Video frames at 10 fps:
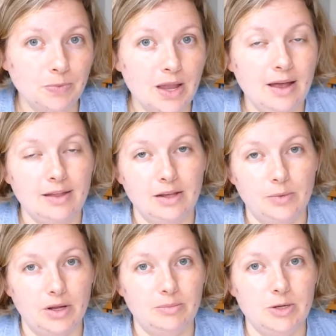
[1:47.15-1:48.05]
I think
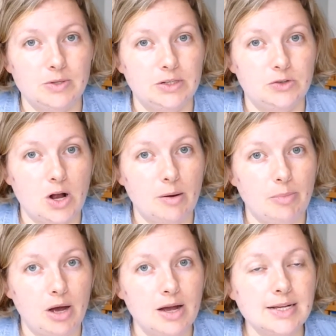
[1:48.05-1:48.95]
we're going to be using
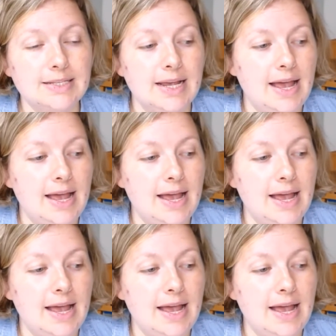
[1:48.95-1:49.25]
Dropbox,